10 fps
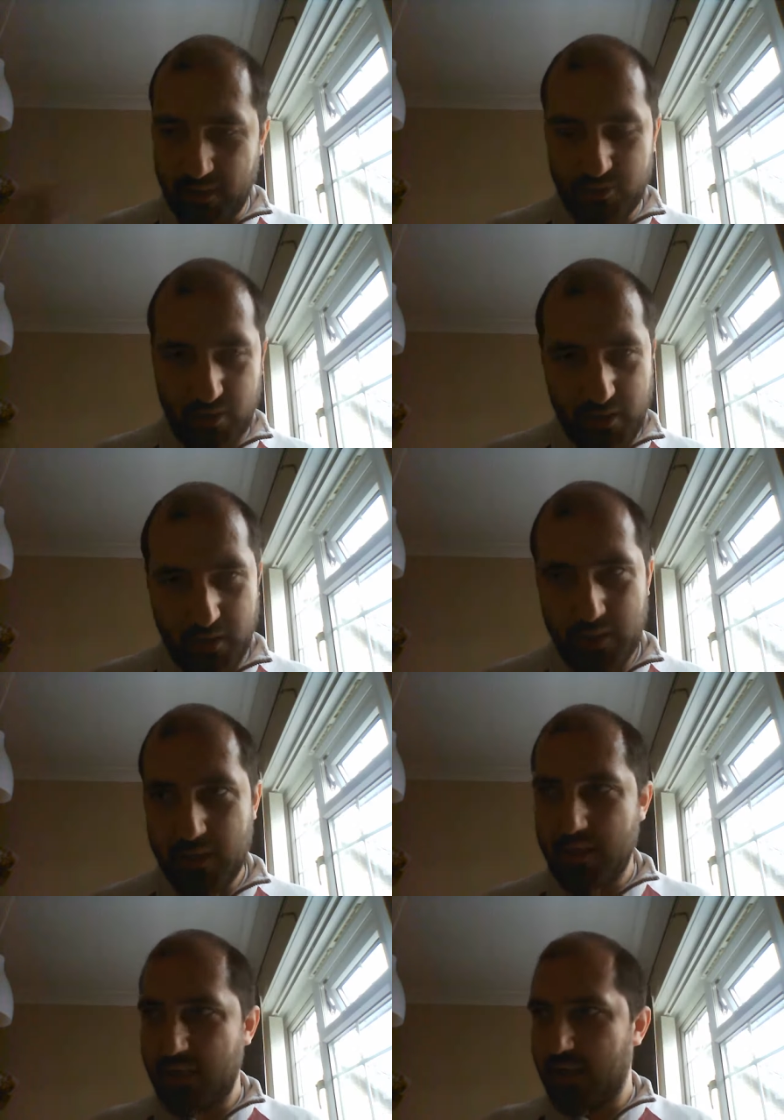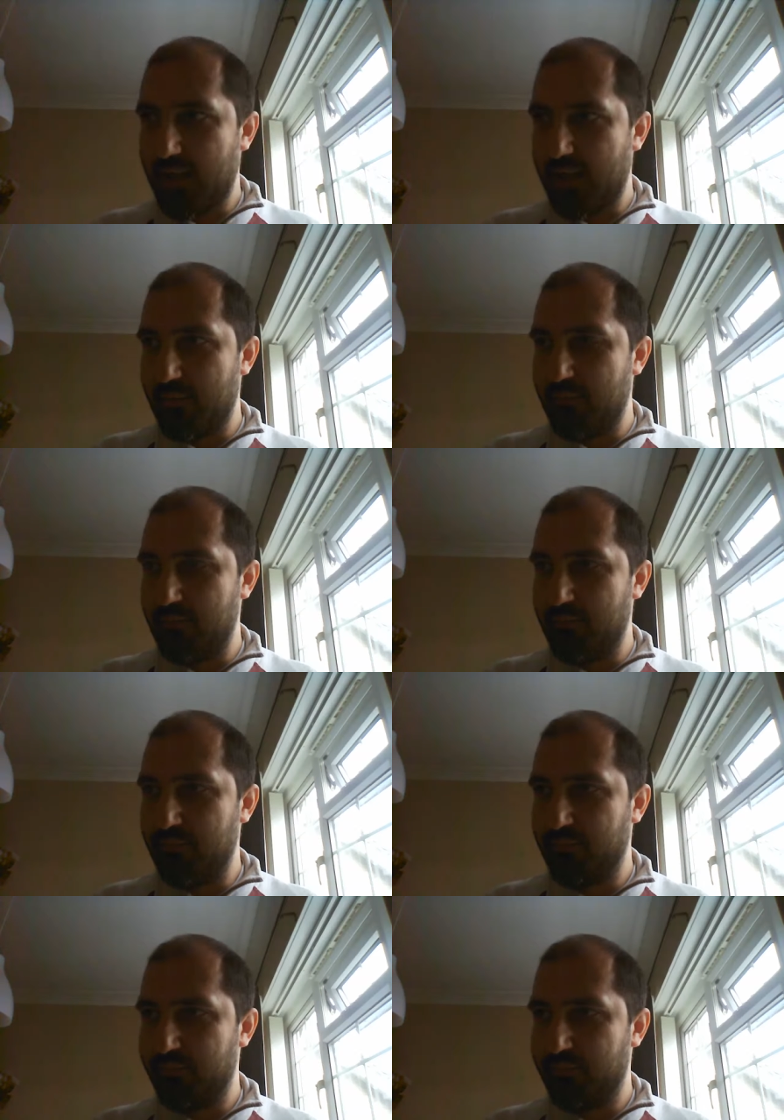things like that.